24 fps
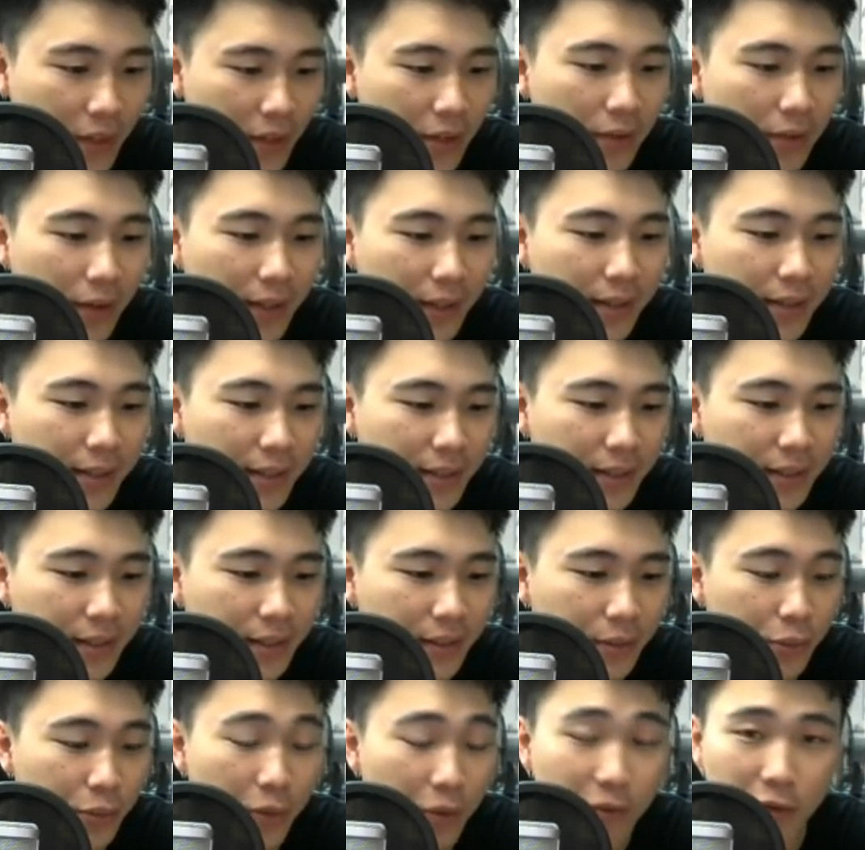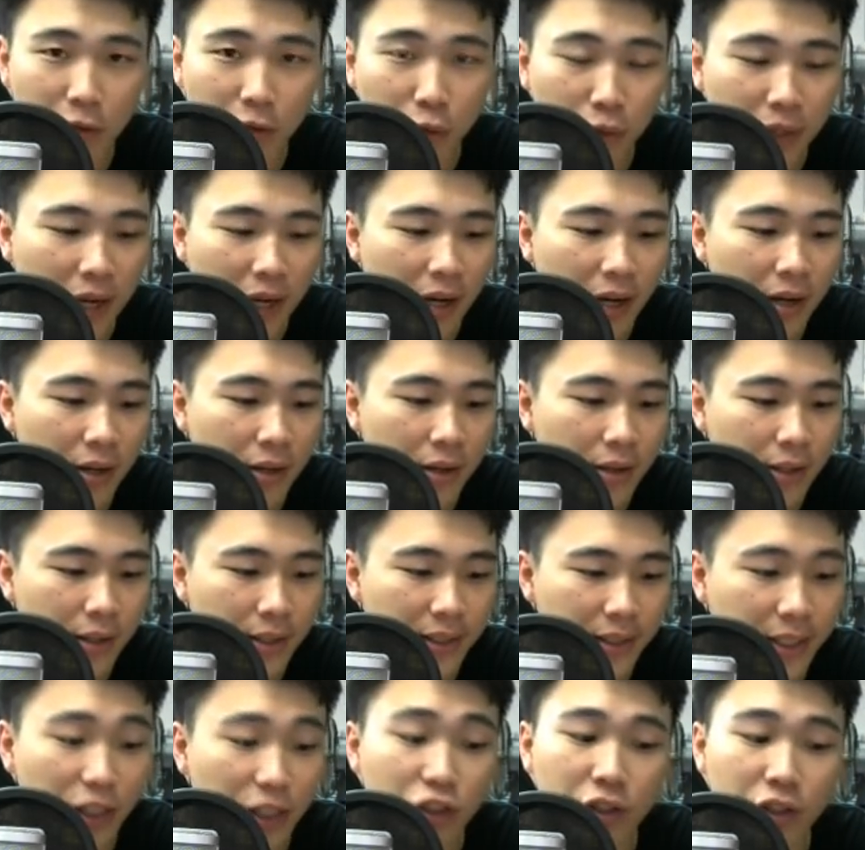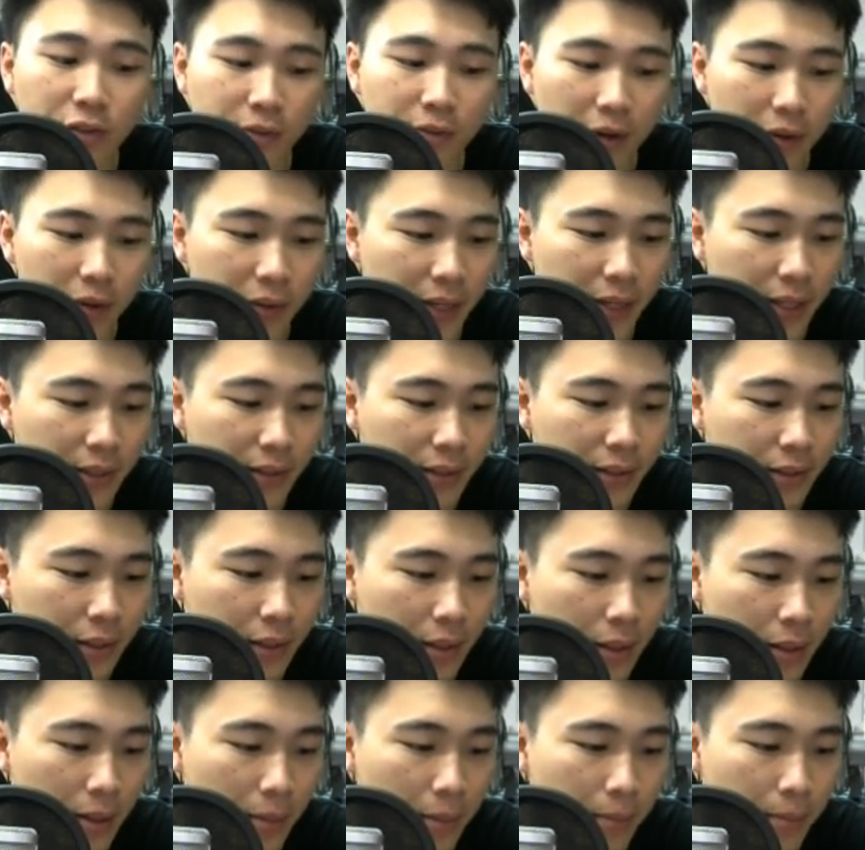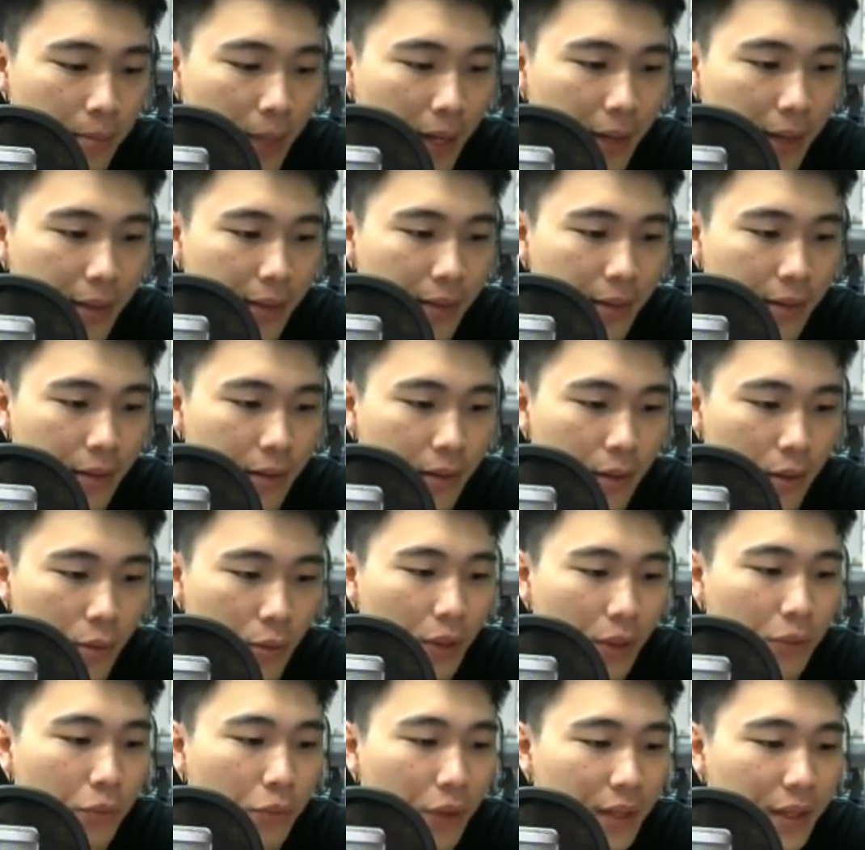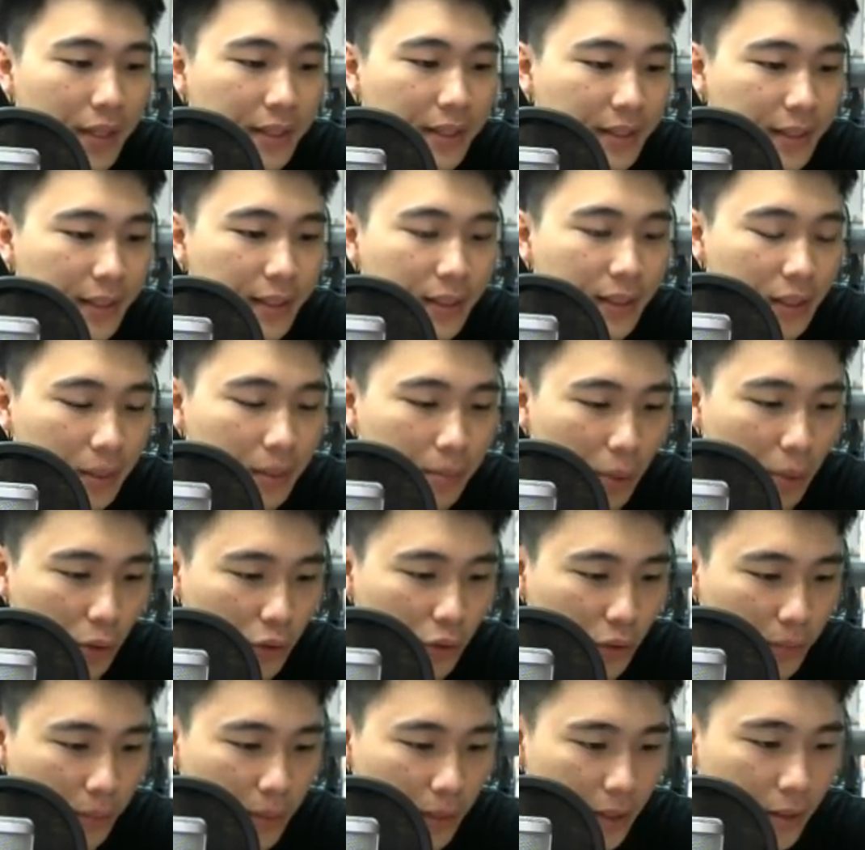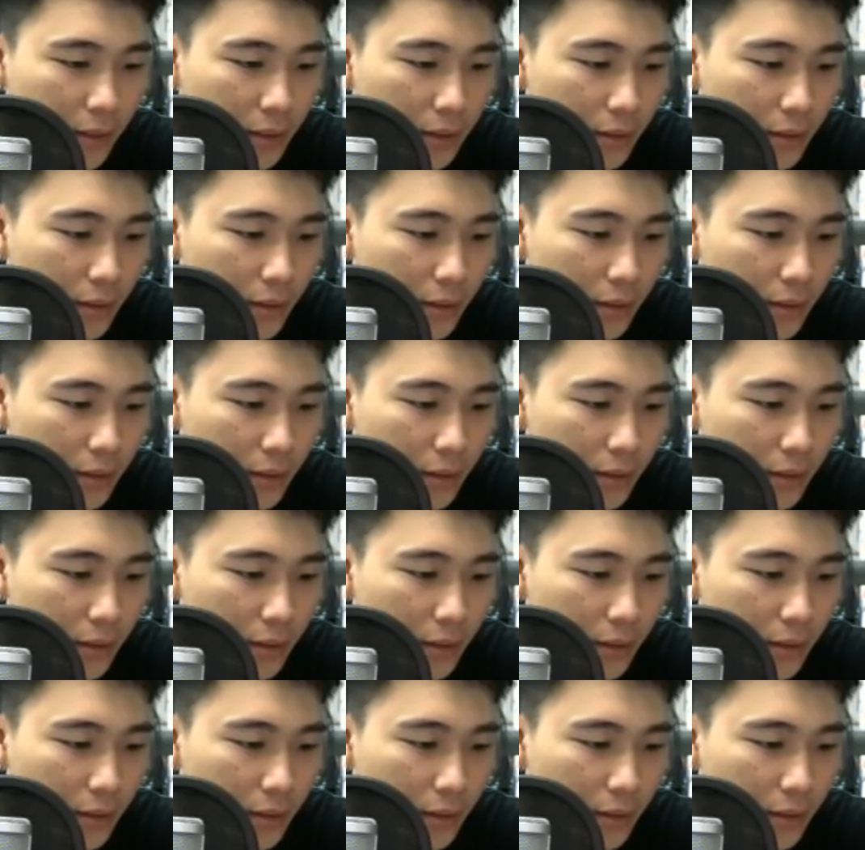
Like this with Luna is actually very nice. But what is this supposed to be?